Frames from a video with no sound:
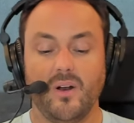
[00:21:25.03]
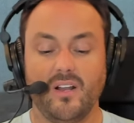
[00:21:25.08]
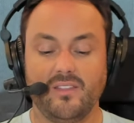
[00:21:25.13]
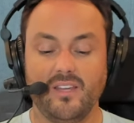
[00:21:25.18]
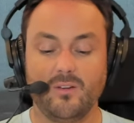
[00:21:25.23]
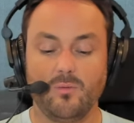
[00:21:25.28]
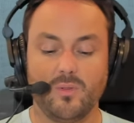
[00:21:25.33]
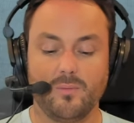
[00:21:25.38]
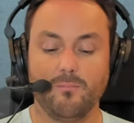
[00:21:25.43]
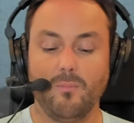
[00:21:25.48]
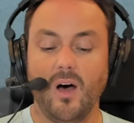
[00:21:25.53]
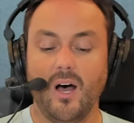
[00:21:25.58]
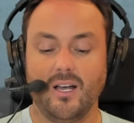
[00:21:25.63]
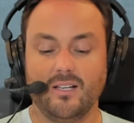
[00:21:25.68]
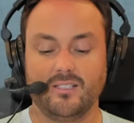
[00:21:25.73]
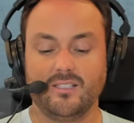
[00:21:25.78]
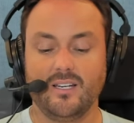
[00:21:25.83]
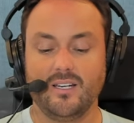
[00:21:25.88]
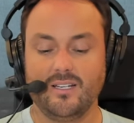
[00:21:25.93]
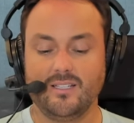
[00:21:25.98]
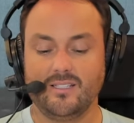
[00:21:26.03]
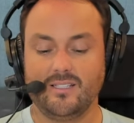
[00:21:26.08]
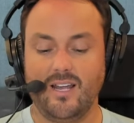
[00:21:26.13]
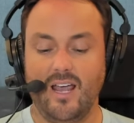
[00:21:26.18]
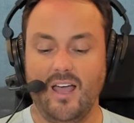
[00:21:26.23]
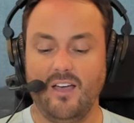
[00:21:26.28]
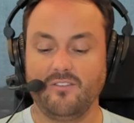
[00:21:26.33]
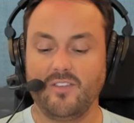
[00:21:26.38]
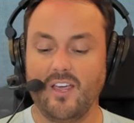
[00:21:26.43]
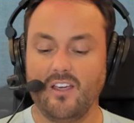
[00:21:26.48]
But I think with Muss and his
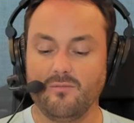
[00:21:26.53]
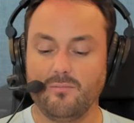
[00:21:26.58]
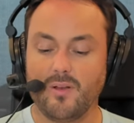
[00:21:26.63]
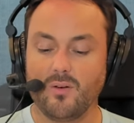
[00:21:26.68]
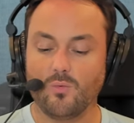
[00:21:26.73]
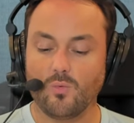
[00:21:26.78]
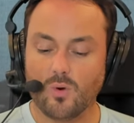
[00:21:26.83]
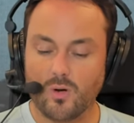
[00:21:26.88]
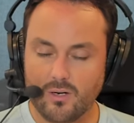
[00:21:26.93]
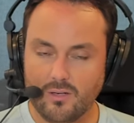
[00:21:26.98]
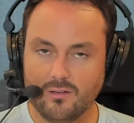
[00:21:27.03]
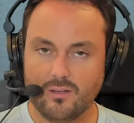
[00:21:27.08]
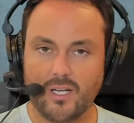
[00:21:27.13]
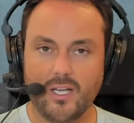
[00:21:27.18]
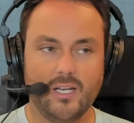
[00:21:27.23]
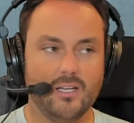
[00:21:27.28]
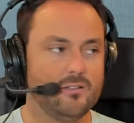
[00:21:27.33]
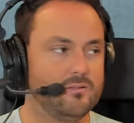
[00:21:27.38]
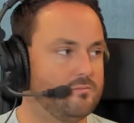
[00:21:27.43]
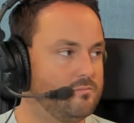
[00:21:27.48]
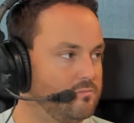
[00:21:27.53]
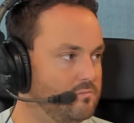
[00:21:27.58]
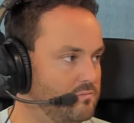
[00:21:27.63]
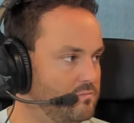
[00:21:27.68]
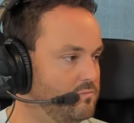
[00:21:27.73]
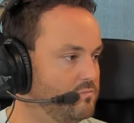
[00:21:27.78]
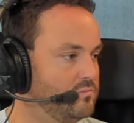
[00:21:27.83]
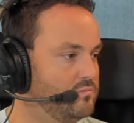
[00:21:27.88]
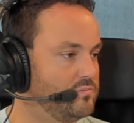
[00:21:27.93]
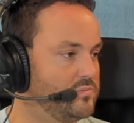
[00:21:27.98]
staff, they have been really
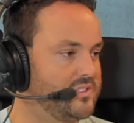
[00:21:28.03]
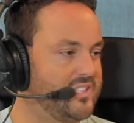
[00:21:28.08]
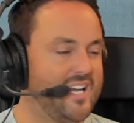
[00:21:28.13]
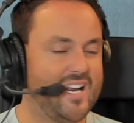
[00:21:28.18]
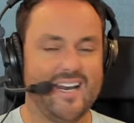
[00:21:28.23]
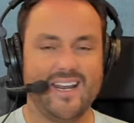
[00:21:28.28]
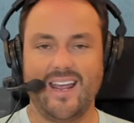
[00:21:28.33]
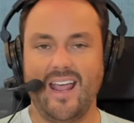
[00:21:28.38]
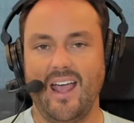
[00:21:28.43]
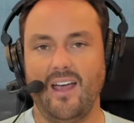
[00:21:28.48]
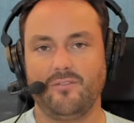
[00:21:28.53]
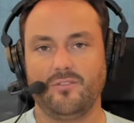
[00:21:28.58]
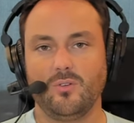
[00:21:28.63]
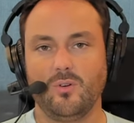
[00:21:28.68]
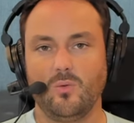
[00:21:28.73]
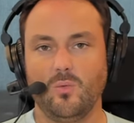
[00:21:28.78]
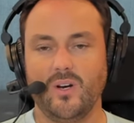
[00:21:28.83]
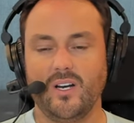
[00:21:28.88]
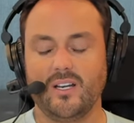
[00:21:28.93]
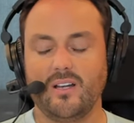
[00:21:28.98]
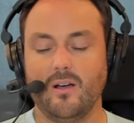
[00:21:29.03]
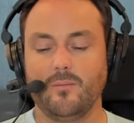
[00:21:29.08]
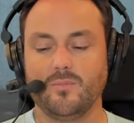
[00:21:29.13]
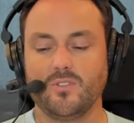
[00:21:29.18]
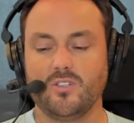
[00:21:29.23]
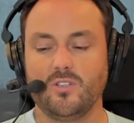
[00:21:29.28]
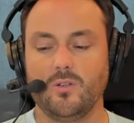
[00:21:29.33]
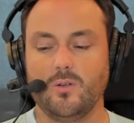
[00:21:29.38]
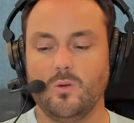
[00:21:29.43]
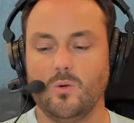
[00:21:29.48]
getting after it when it
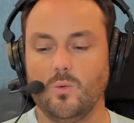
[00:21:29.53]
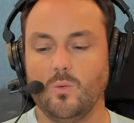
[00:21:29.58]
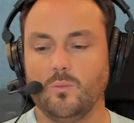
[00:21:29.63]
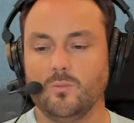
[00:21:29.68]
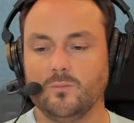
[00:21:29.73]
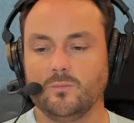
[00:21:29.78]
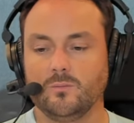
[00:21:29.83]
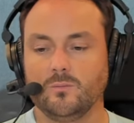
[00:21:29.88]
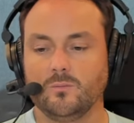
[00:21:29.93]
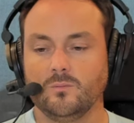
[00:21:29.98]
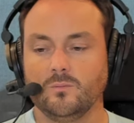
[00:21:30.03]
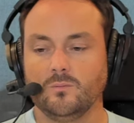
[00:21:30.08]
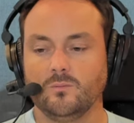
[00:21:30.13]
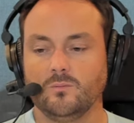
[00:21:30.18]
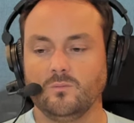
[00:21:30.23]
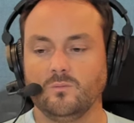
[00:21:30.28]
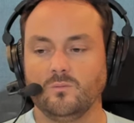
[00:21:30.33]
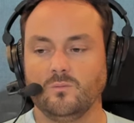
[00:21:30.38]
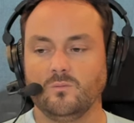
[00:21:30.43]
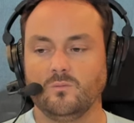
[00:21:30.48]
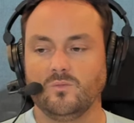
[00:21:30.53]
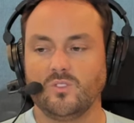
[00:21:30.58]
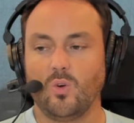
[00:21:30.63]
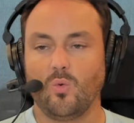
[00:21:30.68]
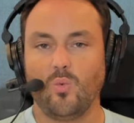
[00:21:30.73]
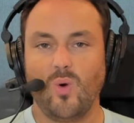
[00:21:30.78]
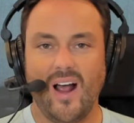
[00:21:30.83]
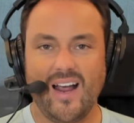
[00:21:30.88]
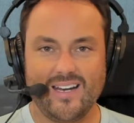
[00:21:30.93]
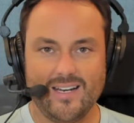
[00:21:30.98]
comes to
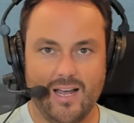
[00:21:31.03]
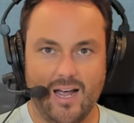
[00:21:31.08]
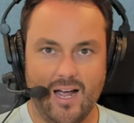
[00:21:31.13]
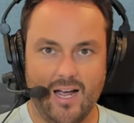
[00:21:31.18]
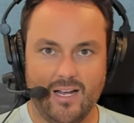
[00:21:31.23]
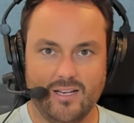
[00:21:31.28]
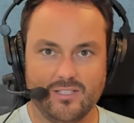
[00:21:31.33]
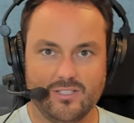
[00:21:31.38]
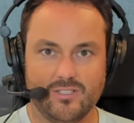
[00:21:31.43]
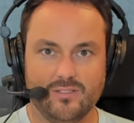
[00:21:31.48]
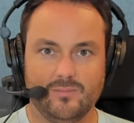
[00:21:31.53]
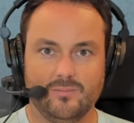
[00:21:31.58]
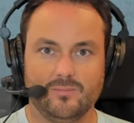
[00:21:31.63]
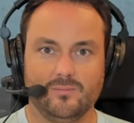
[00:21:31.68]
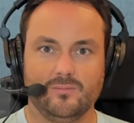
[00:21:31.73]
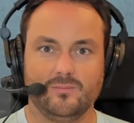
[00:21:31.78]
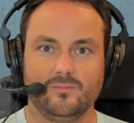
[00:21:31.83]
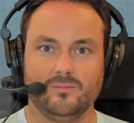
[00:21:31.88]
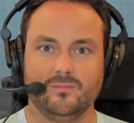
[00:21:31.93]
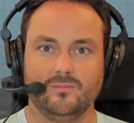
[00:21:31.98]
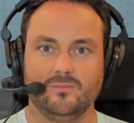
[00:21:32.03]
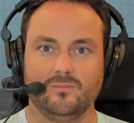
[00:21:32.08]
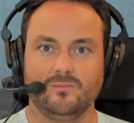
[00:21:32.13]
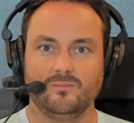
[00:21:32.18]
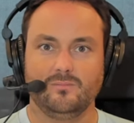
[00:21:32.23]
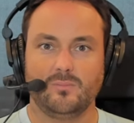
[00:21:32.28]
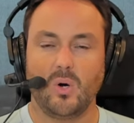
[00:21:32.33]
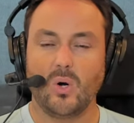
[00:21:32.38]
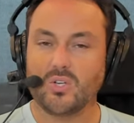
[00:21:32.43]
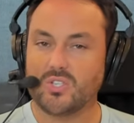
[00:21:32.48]
the right guys,
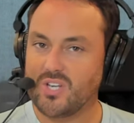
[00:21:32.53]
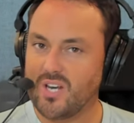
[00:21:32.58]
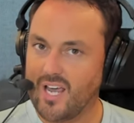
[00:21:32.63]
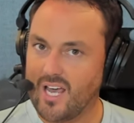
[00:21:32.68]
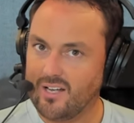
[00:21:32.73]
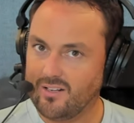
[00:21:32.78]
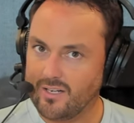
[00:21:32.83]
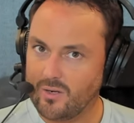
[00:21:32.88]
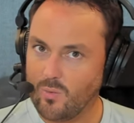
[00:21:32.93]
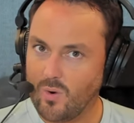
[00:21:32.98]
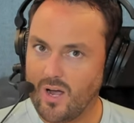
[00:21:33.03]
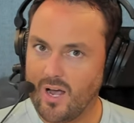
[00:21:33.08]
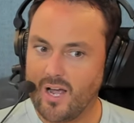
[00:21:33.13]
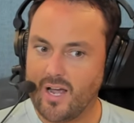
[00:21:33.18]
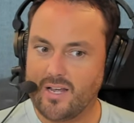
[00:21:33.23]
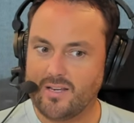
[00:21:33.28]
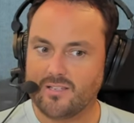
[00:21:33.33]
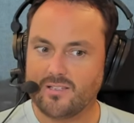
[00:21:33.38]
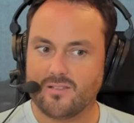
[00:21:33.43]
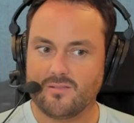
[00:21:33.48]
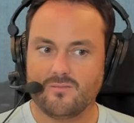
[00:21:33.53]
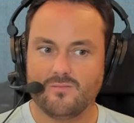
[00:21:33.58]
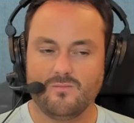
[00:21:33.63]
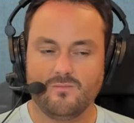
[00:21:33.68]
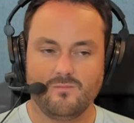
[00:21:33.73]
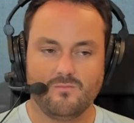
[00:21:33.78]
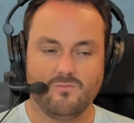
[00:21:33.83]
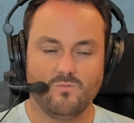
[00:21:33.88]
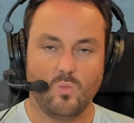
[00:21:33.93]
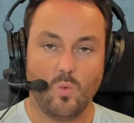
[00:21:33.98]
personality-wise,
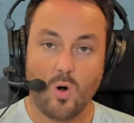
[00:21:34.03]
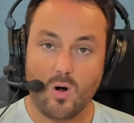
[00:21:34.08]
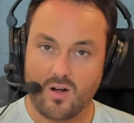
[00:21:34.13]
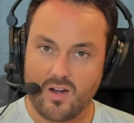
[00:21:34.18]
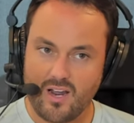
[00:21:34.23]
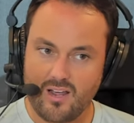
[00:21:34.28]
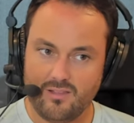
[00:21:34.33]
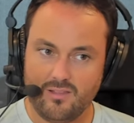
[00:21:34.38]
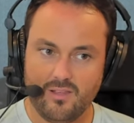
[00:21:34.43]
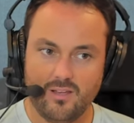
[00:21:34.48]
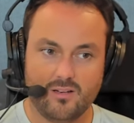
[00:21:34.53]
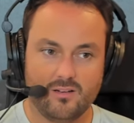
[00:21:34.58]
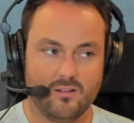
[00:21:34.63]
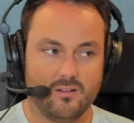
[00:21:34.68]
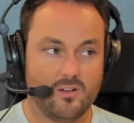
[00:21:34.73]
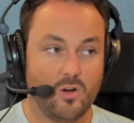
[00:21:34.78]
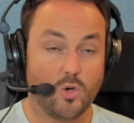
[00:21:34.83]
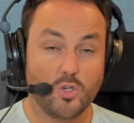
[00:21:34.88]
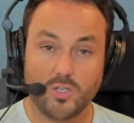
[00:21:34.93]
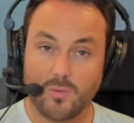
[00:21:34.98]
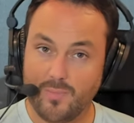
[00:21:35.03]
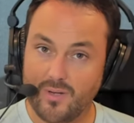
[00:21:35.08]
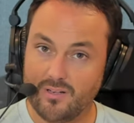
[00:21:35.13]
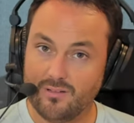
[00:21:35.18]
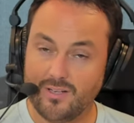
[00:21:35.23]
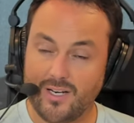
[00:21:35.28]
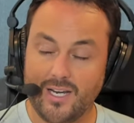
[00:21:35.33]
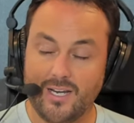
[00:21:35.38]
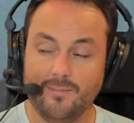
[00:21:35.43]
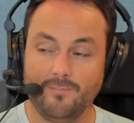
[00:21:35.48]
work ethic,
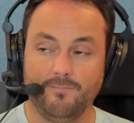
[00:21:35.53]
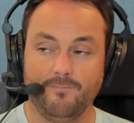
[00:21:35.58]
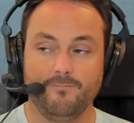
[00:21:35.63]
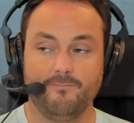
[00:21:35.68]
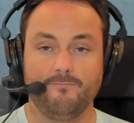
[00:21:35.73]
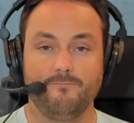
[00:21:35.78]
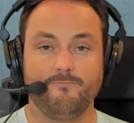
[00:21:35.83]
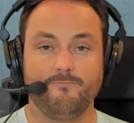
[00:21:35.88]
coachability,